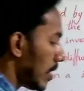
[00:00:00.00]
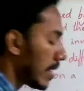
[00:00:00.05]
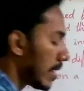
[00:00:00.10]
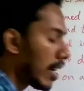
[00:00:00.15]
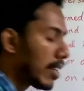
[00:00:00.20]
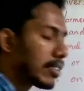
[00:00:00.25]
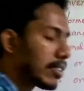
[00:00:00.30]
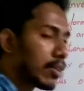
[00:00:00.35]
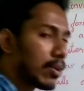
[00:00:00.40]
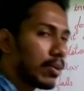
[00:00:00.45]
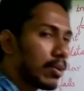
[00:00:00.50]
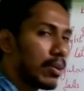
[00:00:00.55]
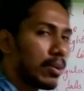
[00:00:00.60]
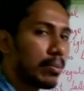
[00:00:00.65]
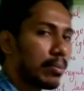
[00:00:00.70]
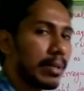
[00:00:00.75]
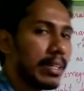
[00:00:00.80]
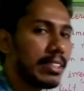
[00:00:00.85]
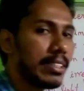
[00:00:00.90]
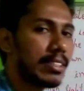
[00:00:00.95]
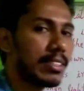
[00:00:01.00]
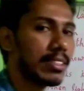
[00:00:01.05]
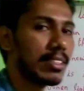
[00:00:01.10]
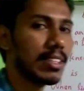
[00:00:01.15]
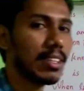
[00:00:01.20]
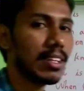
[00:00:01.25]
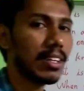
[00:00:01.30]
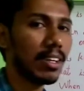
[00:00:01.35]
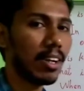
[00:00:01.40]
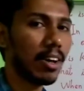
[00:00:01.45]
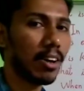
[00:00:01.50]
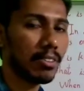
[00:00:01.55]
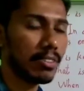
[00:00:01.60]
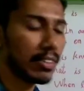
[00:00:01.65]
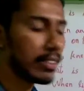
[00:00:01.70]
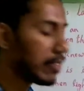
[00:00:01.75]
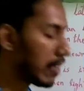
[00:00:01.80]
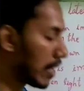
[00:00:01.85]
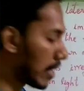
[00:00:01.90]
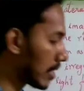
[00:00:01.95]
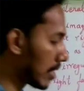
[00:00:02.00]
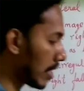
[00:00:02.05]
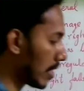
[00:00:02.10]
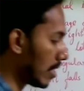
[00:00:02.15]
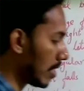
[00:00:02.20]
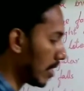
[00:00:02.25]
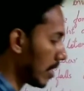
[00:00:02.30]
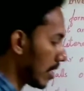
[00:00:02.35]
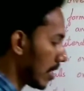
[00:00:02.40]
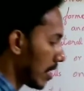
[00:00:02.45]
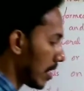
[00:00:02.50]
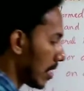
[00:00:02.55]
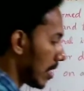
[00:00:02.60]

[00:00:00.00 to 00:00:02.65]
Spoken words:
It also obeys law of reflection.